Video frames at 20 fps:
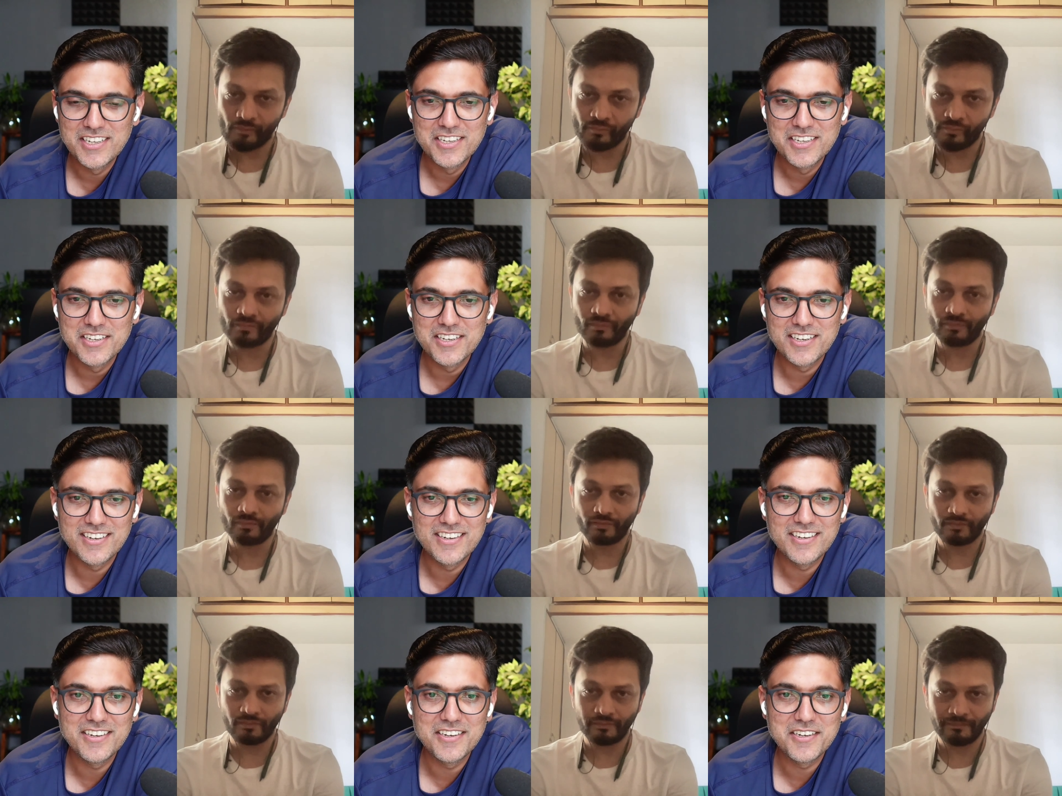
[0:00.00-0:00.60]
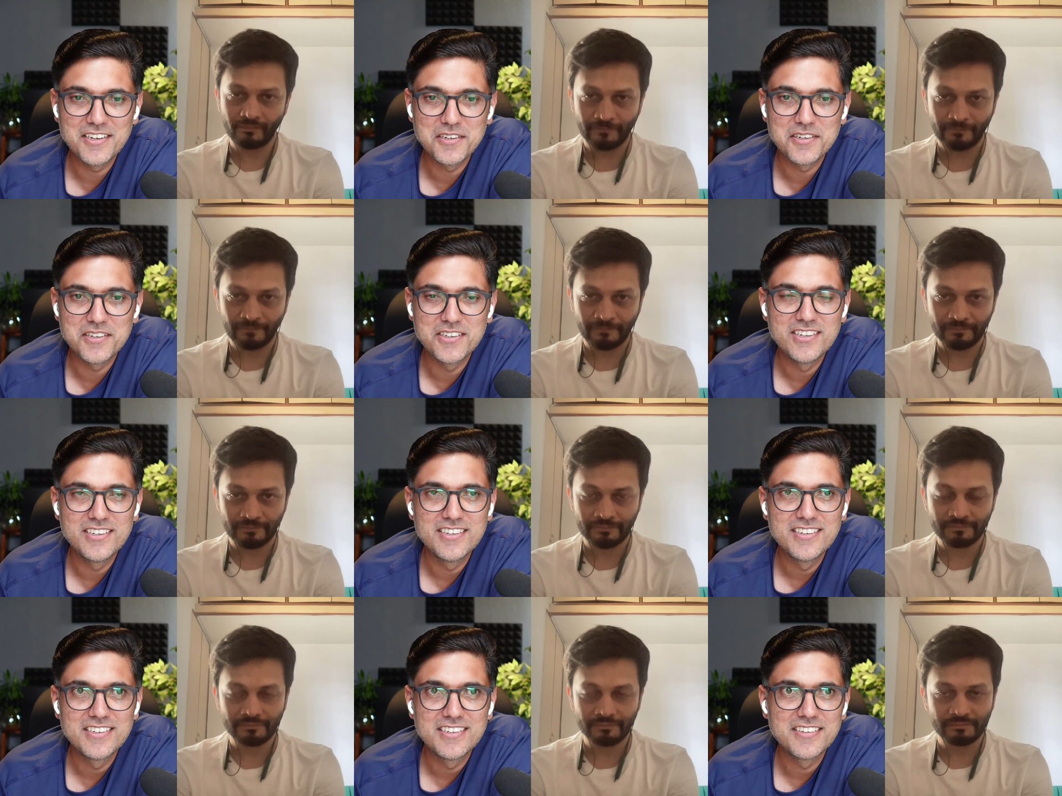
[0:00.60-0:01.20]
Speaker 1: uh,
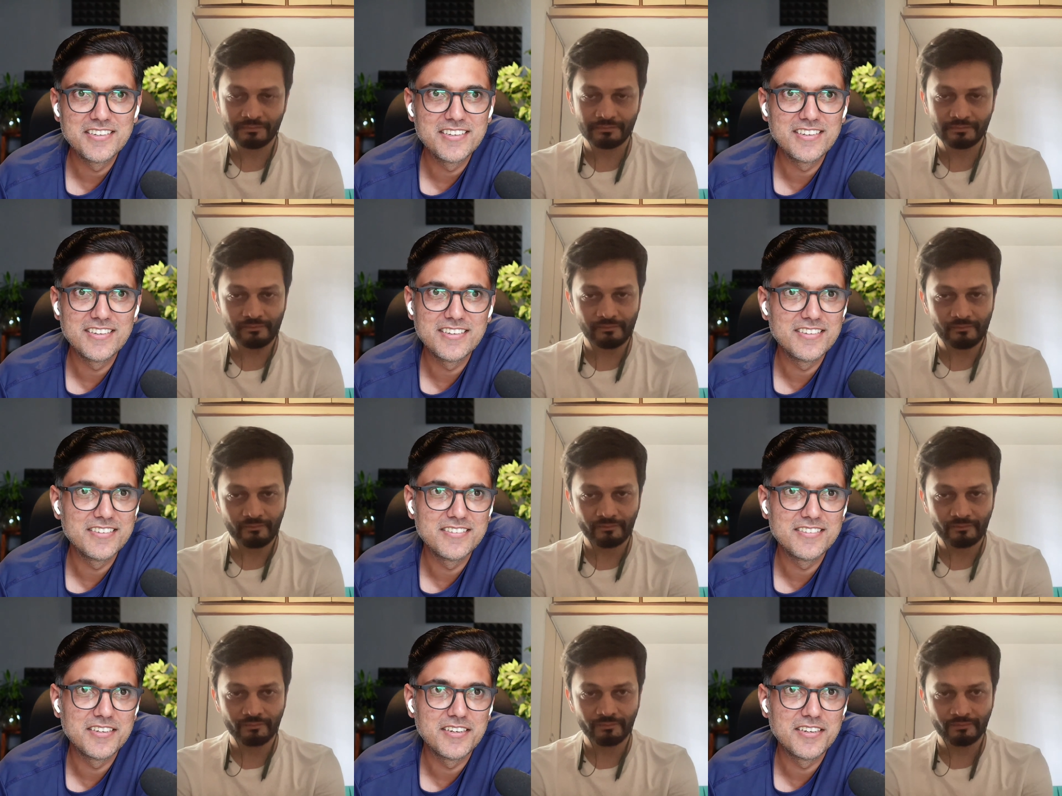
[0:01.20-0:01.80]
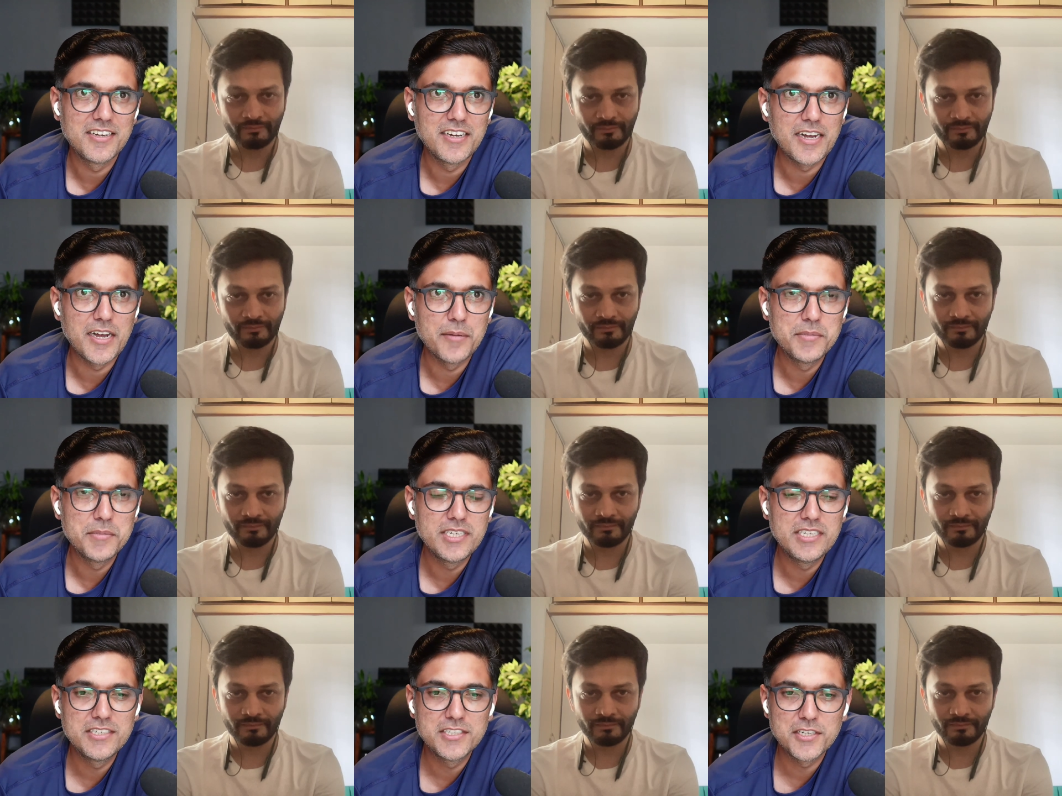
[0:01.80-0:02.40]
I
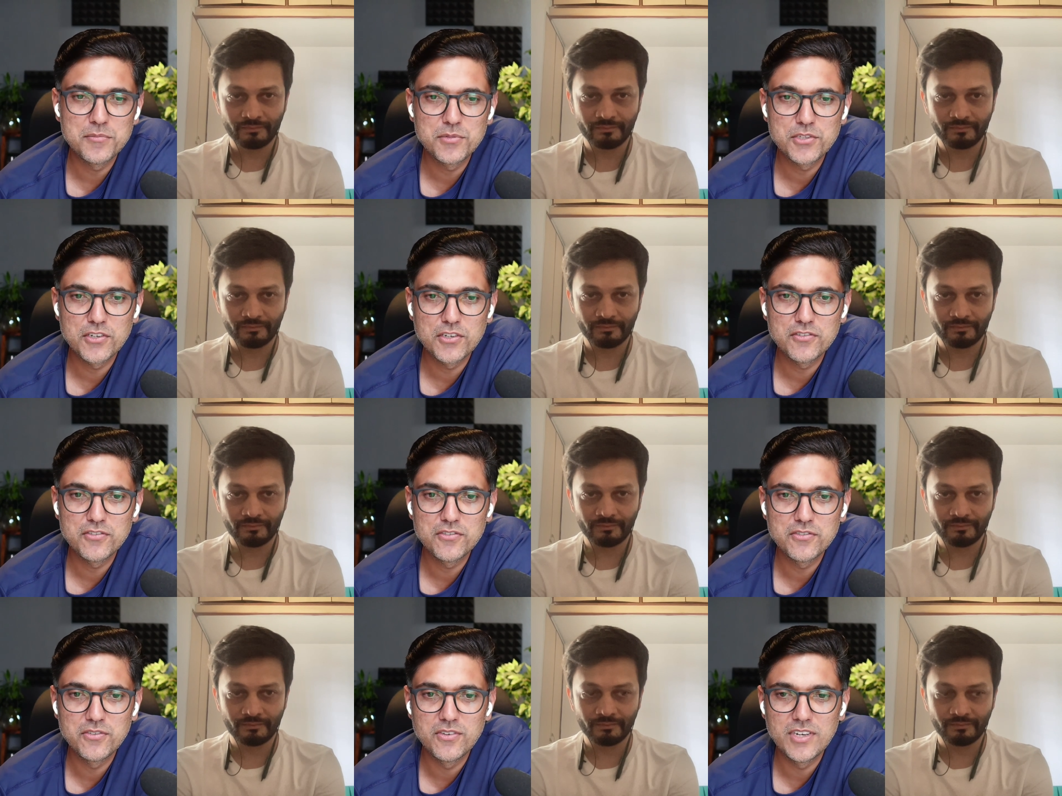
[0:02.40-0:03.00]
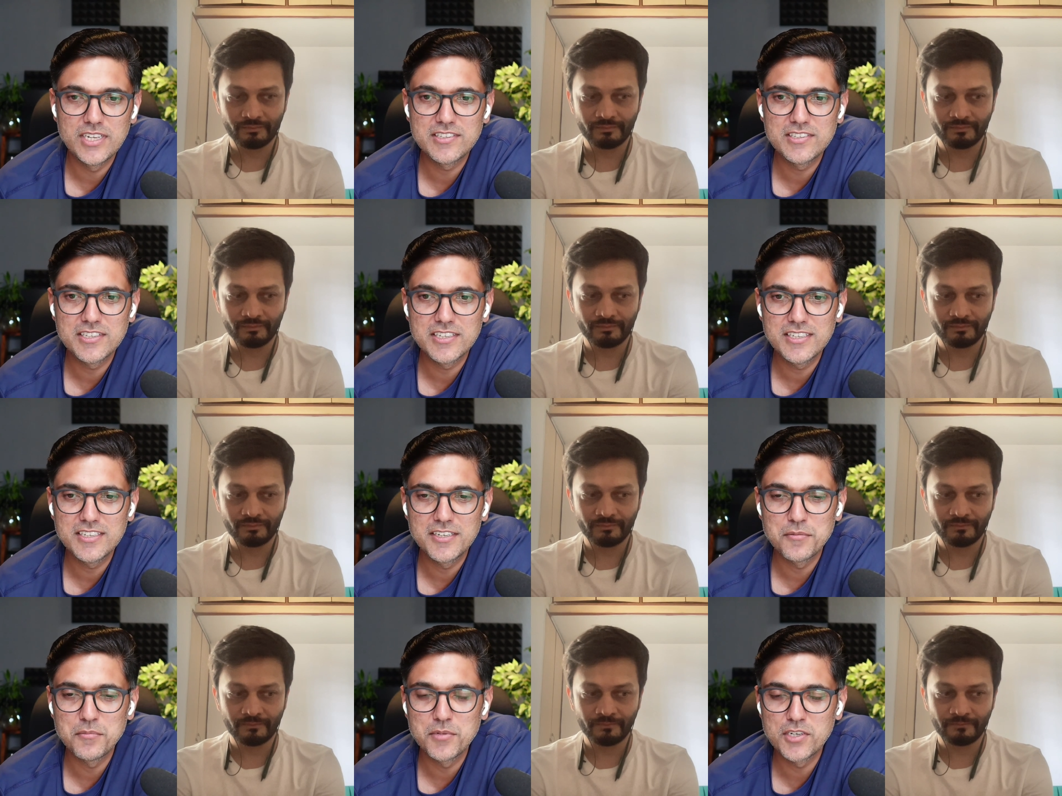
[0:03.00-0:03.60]
mean, in terms of let's
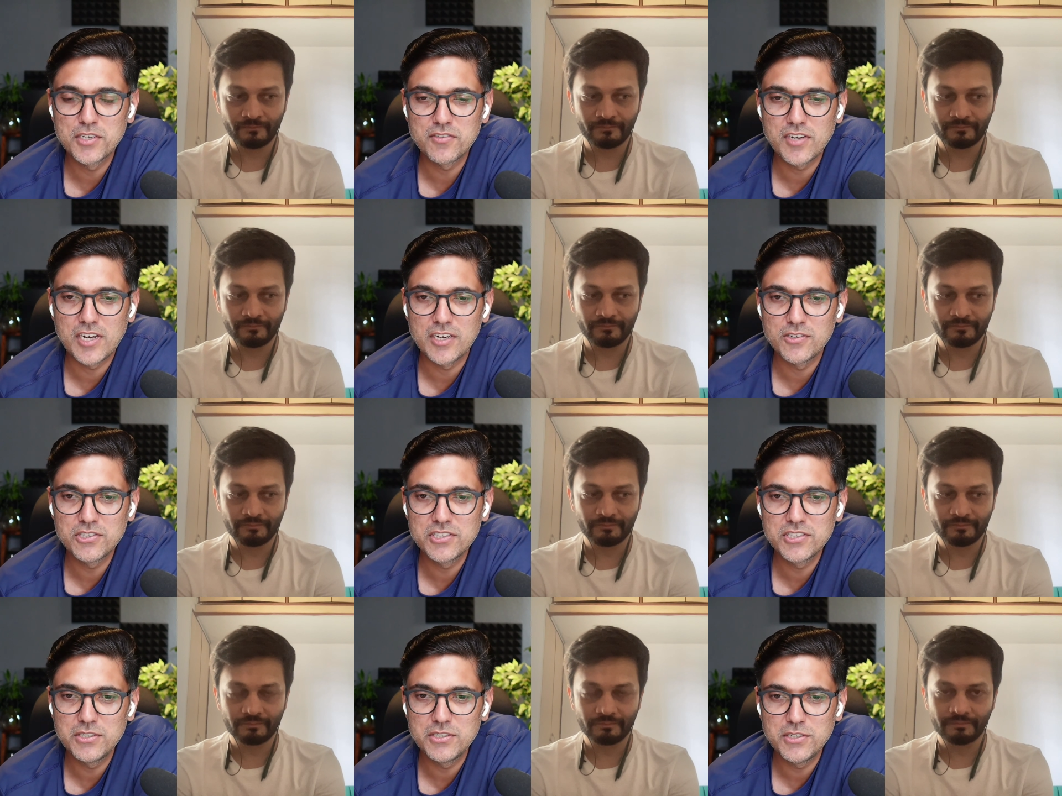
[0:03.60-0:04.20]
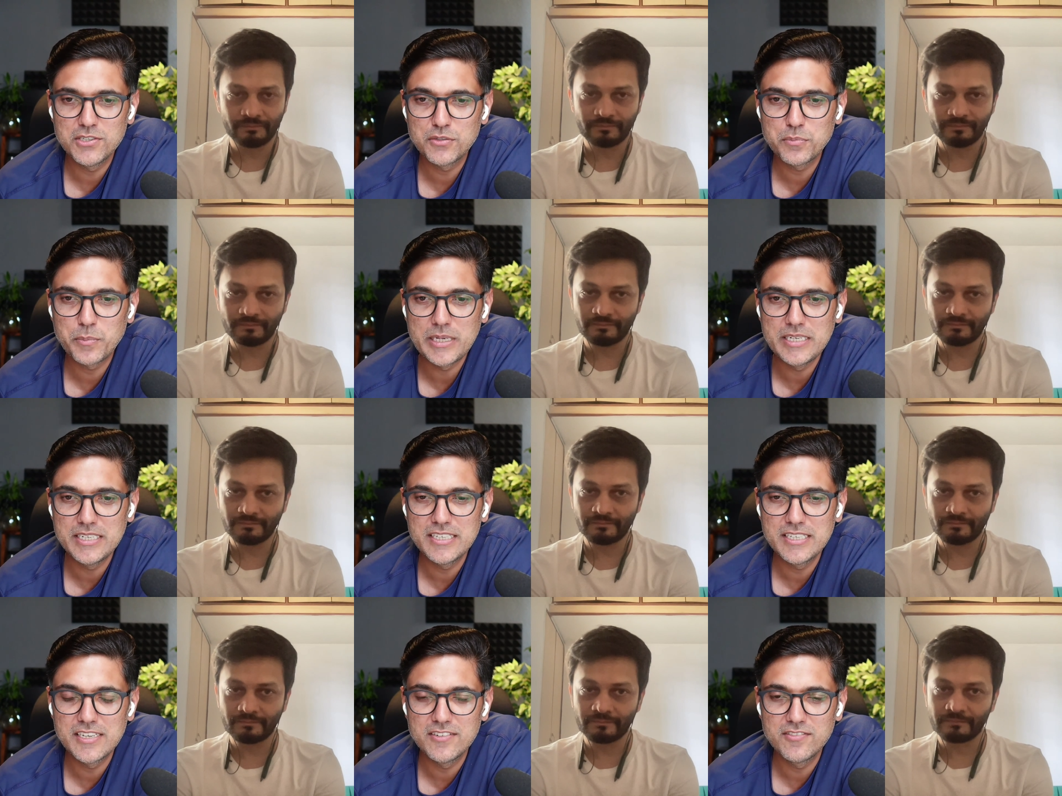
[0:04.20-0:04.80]
say number of hours that you're
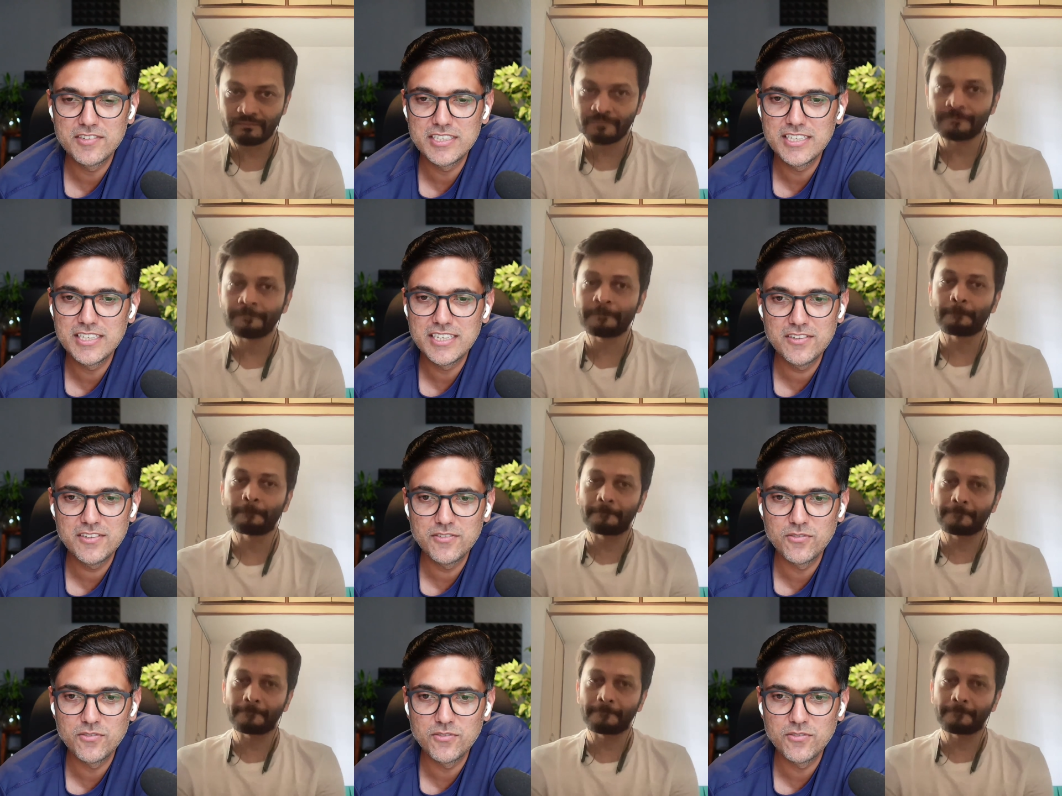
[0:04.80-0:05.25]
spending every day,